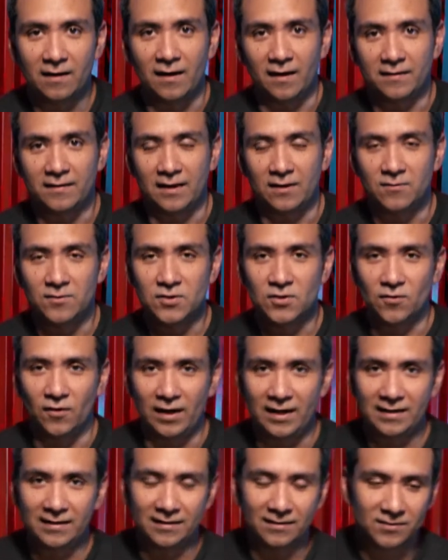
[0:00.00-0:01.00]
I thought it was
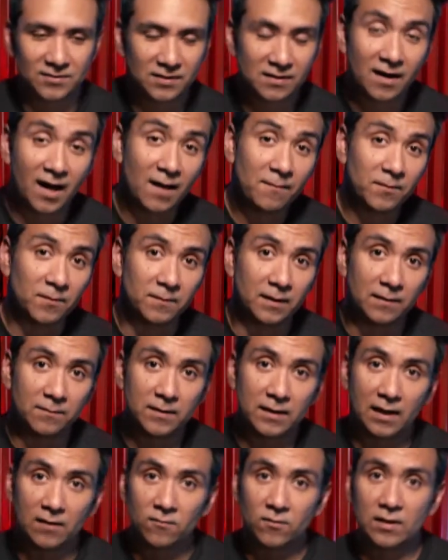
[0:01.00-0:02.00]
great, and it was a compliment,
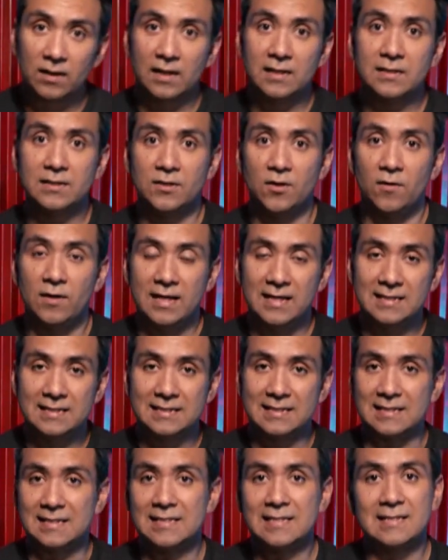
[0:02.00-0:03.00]
but I realized, you know, it's
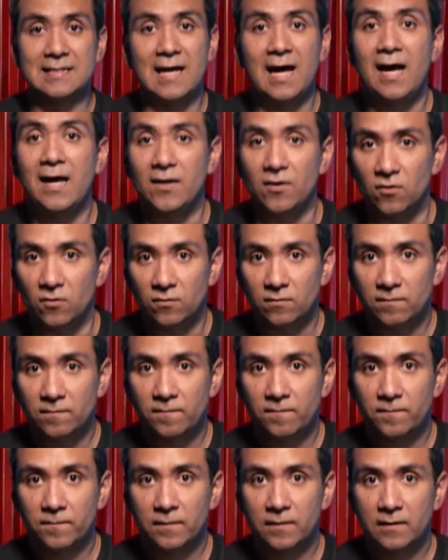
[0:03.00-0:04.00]
the style
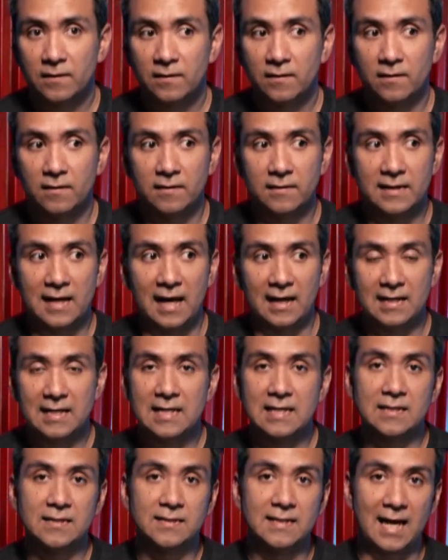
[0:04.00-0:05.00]
that
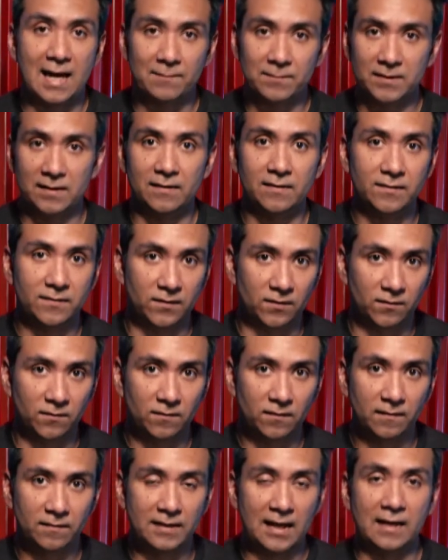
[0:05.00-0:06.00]
he tapped into,
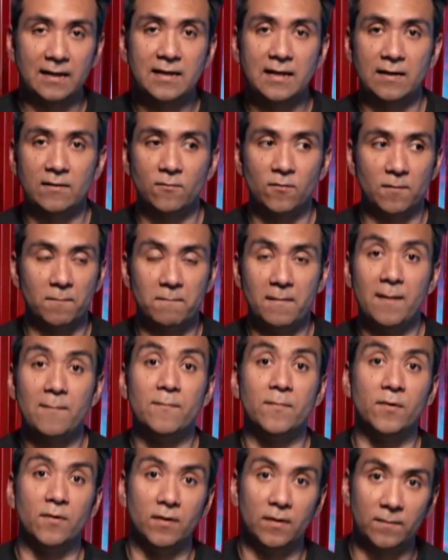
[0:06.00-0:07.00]
that he
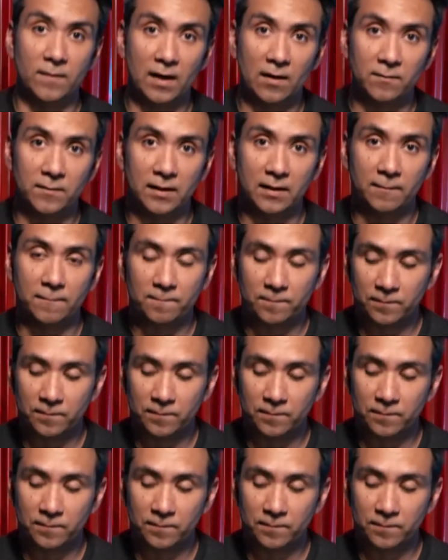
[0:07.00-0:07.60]
remembered about me.